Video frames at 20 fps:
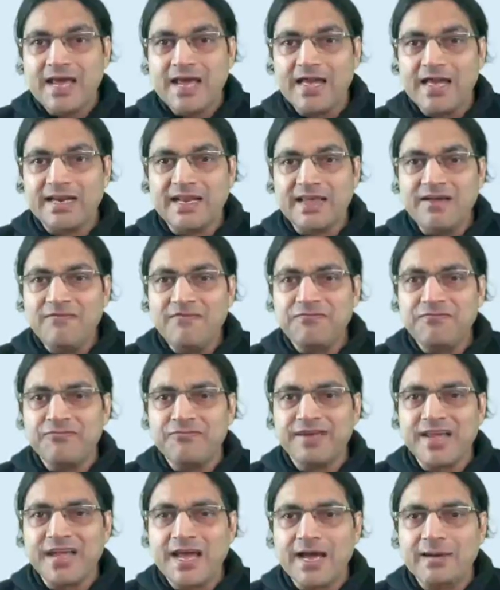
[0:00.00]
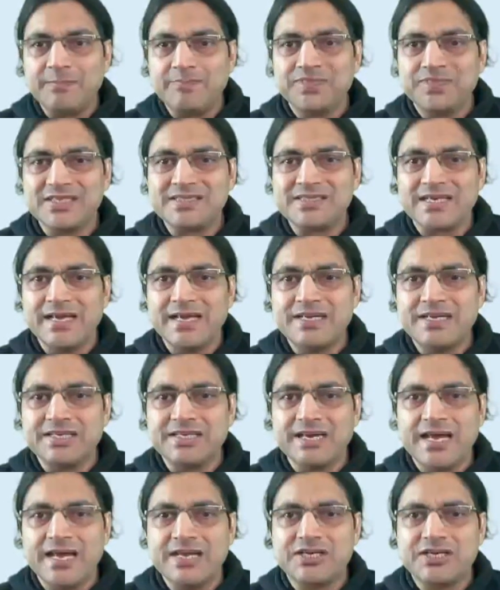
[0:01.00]
And if we have this
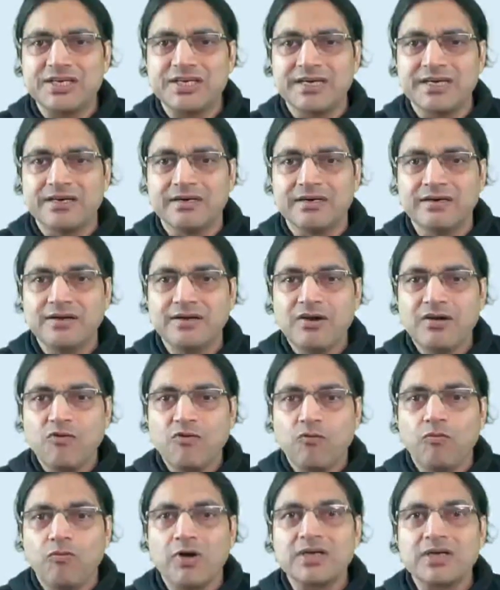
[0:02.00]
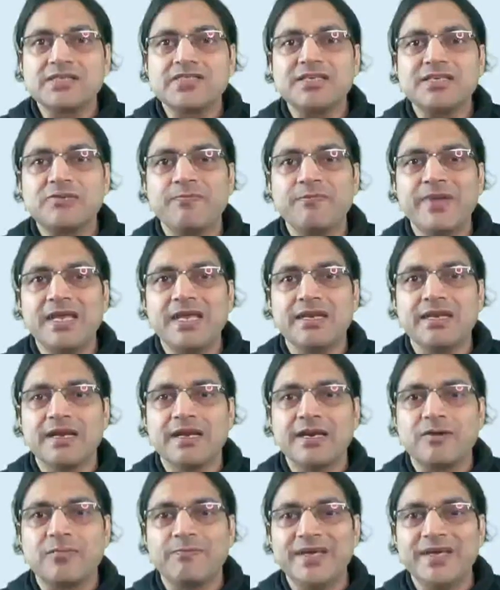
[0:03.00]
88 here, what does it
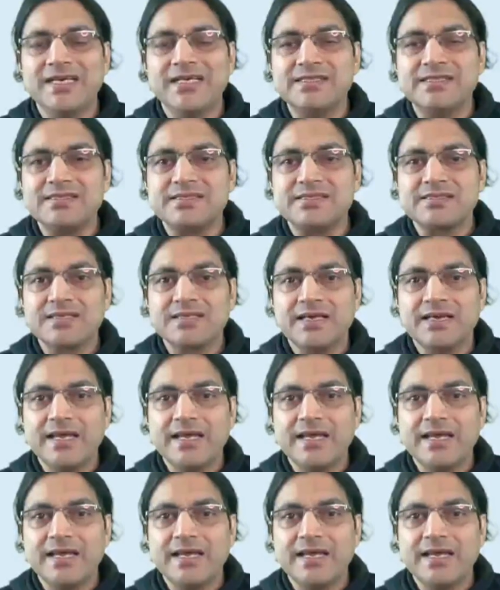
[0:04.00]
mean? It means